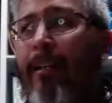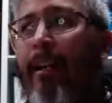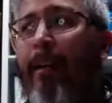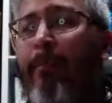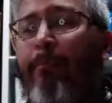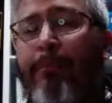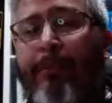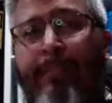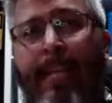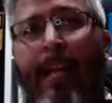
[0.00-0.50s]

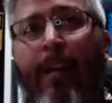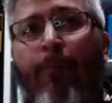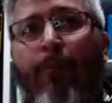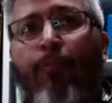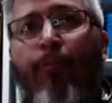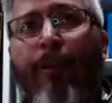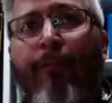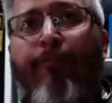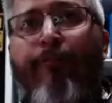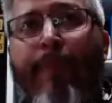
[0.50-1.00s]
upset
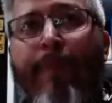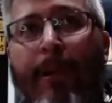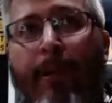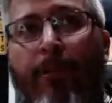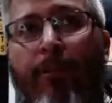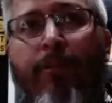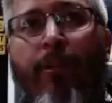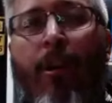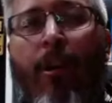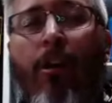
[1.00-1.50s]
with
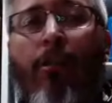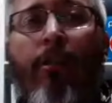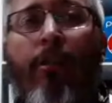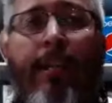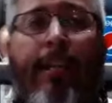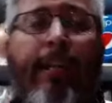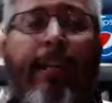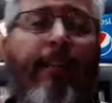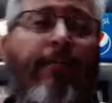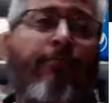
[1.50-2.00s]
Merrick
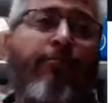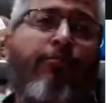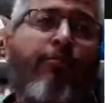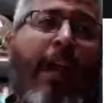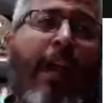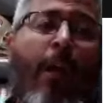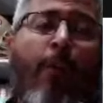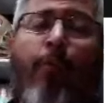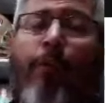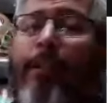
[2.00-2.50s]
Garland. And
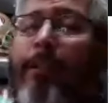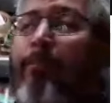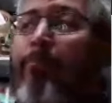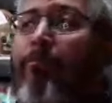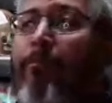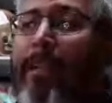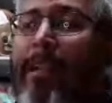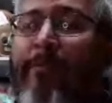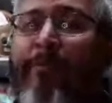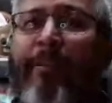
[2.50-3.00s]
I would
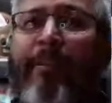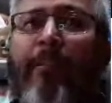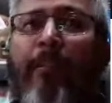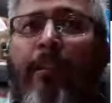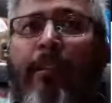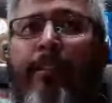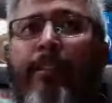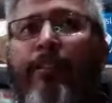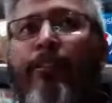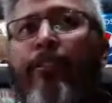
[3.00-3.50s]
even
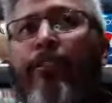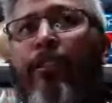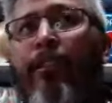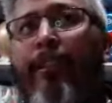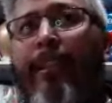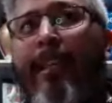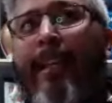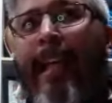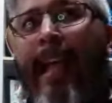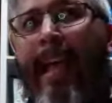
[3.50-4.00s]
look to
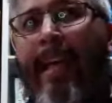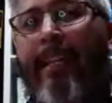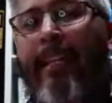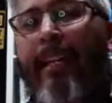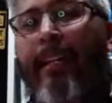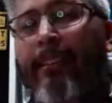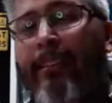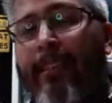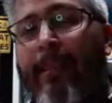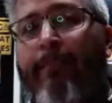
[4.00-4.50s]
the
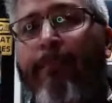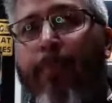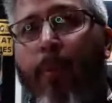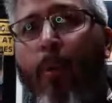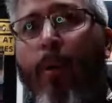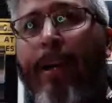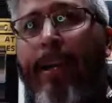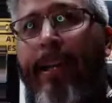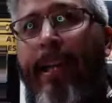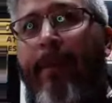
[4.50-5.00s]
at some
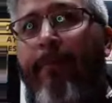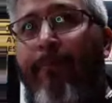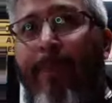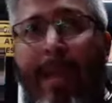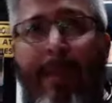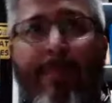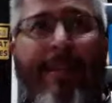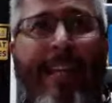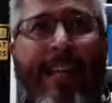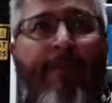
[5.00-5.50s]
point,
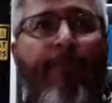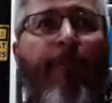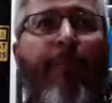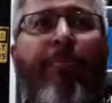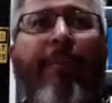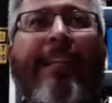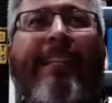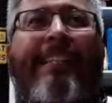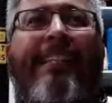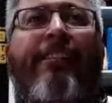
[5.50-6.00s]
maybe him
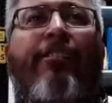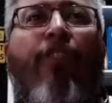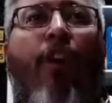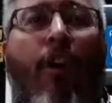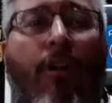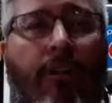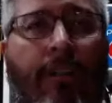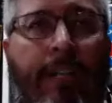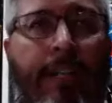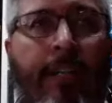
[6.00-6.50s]
replacing
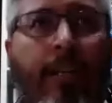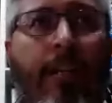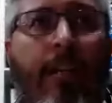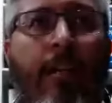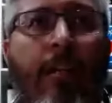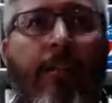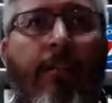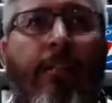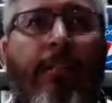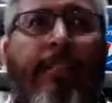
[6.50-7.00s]
Garland
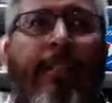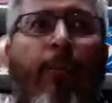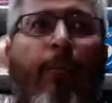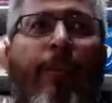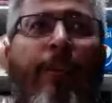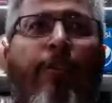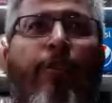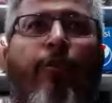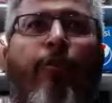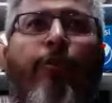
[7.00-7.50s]
to
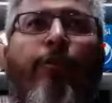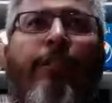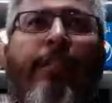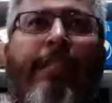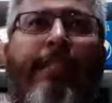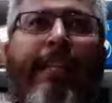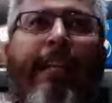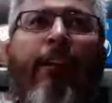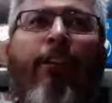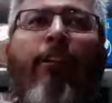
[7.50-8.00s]
someone who will
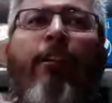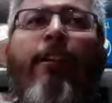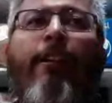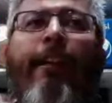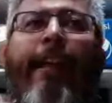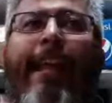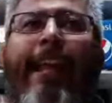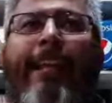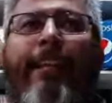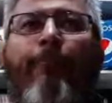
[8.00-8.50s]
sit there
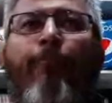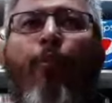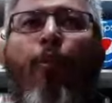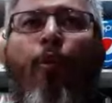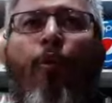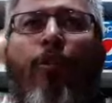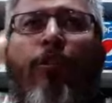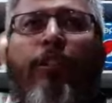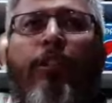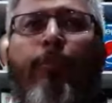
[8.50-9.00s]
and
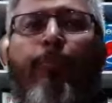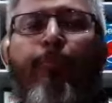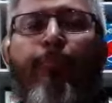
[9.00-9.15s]
more